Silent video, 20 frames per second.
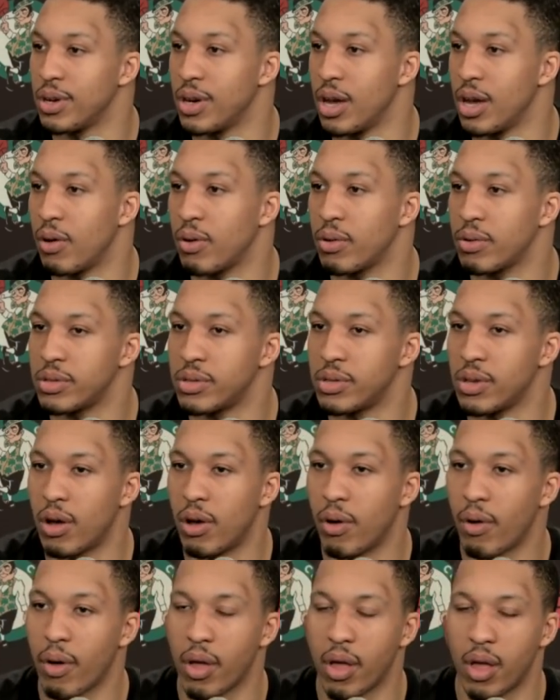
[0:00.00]
You know,
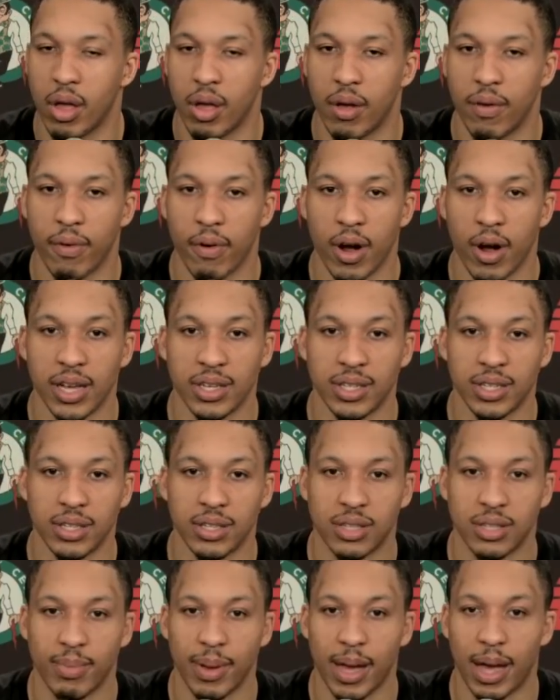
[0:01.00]
so for us,
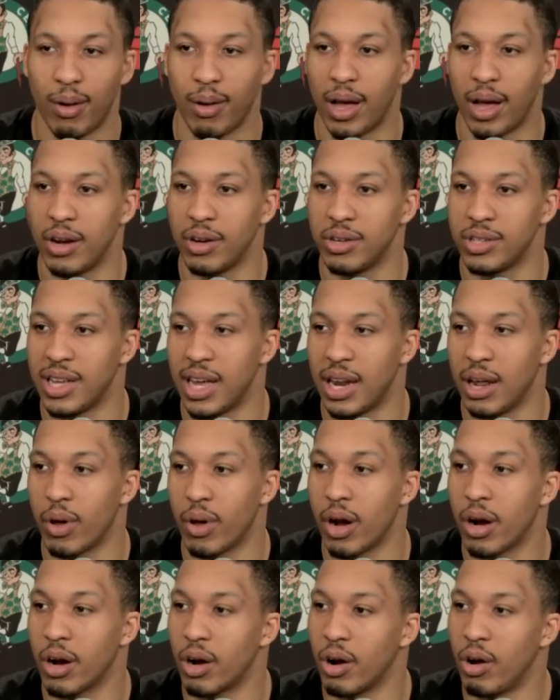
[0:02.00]
it's about understanding
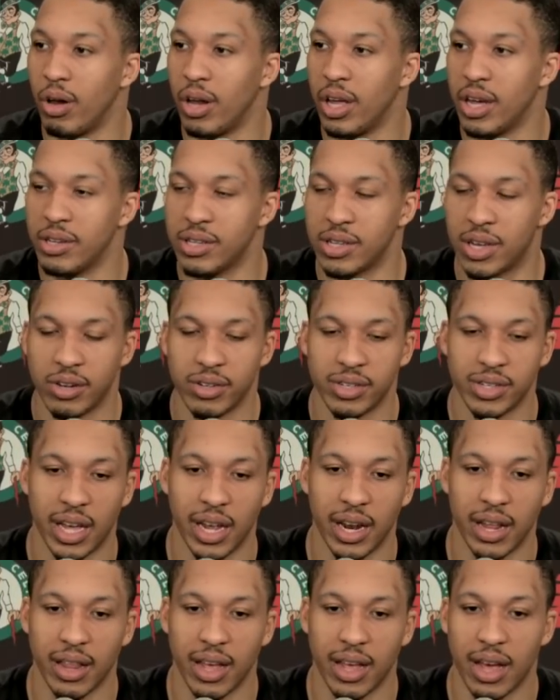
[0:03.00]
what our goal is,
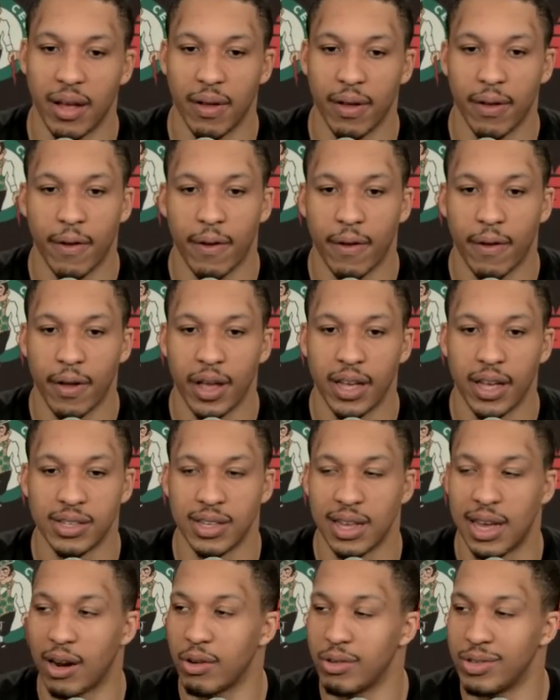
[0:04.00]
understanding that it's
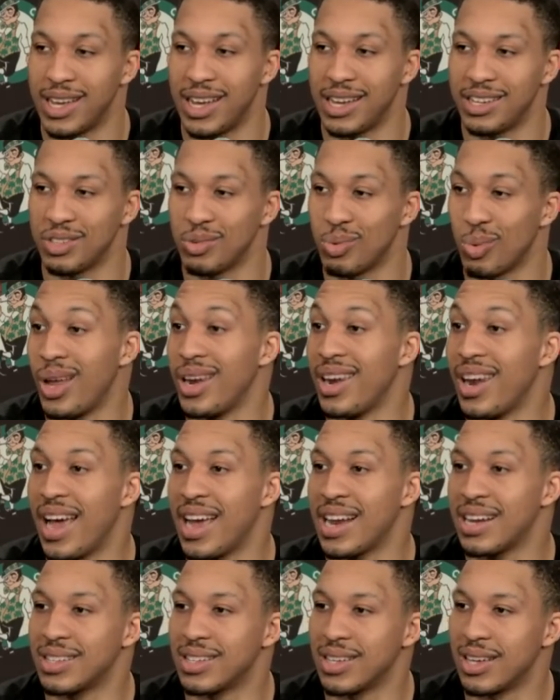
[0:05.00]
not going to take just one
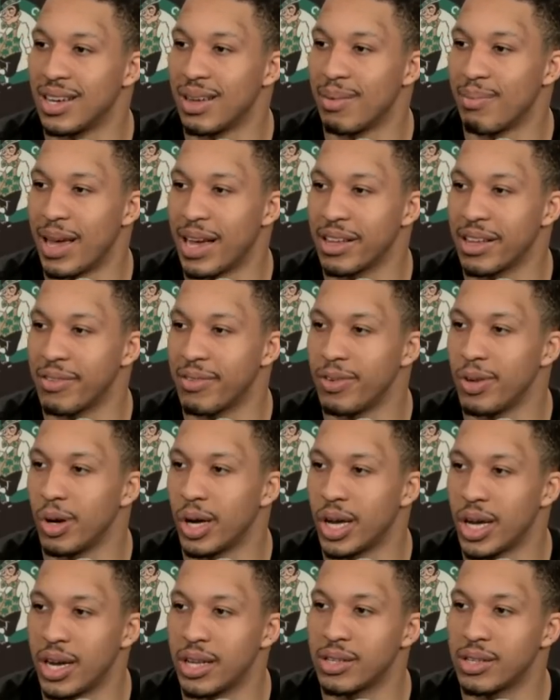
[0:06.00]
night to make us feel good.